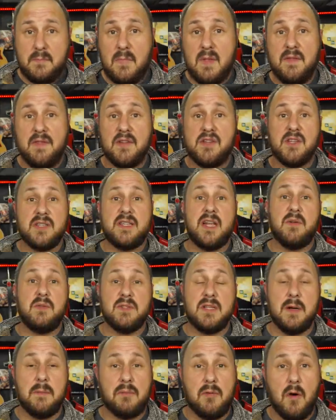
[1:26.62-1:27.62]
they just said it was
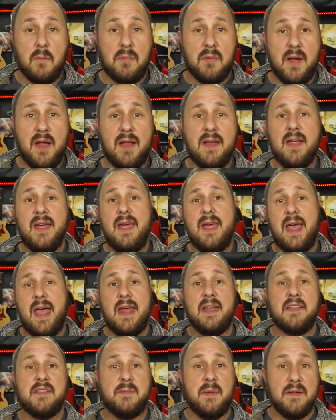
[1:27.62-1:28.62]
inappropriate
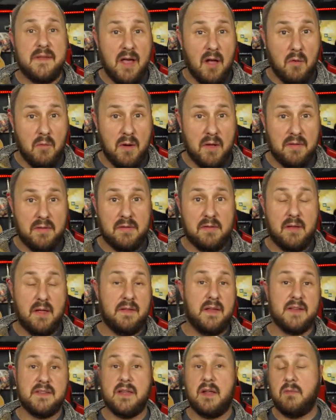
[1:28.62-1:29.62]
and it's been dealt with. And
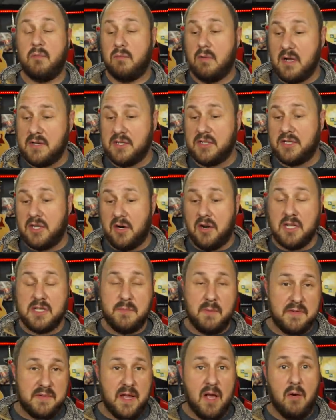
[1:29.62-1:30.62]
they said, rest assured, it's
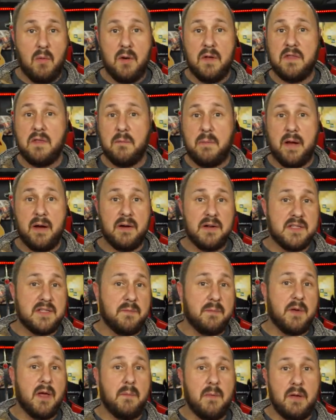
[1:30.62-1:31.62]
been dealt with. The parents
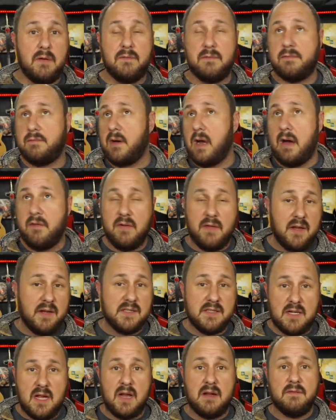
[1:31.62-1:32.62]
have come in,
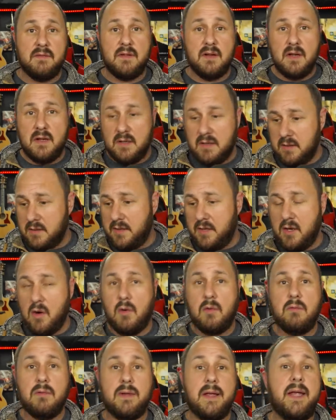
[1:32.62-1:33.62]
everything's kind of you
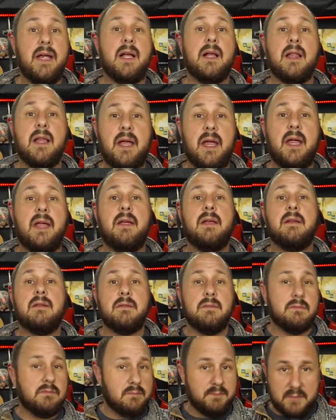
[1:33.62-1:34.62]
know, legally
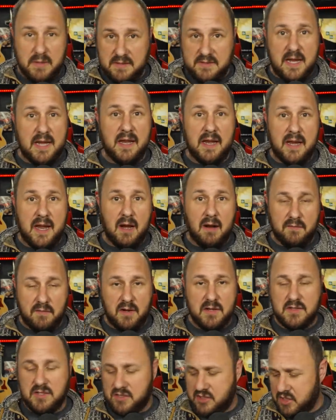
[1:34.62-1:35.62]
been taken care of.
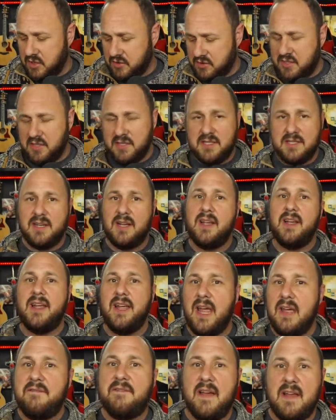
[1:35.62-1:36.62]
Because the churches,
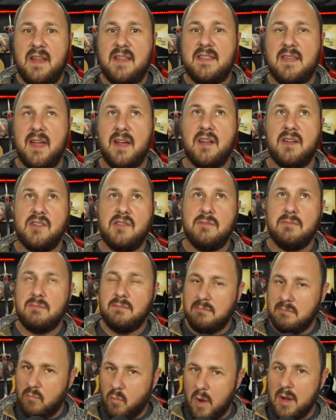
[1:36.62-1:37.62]
if anything,
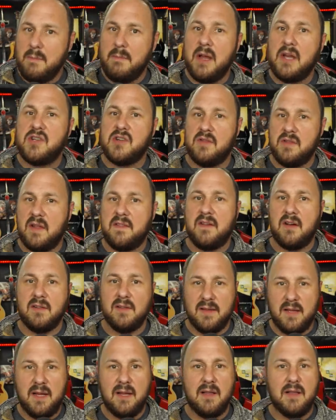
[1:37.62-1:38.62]
want to make sure that they're
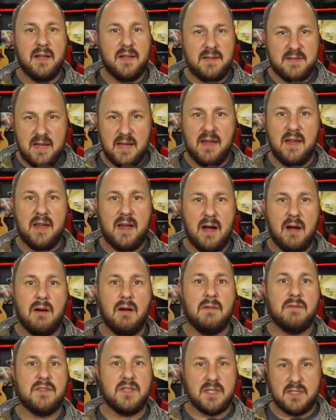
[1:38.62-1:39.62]
legally taken care
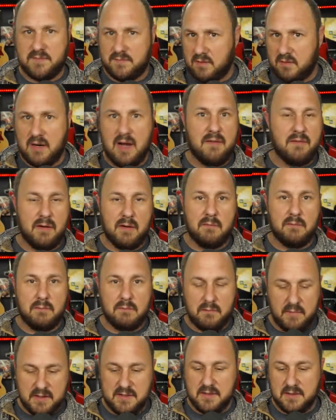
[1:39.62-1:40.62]
of just for every
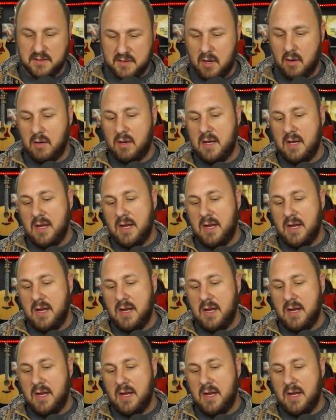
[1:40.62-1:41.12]
reason. So,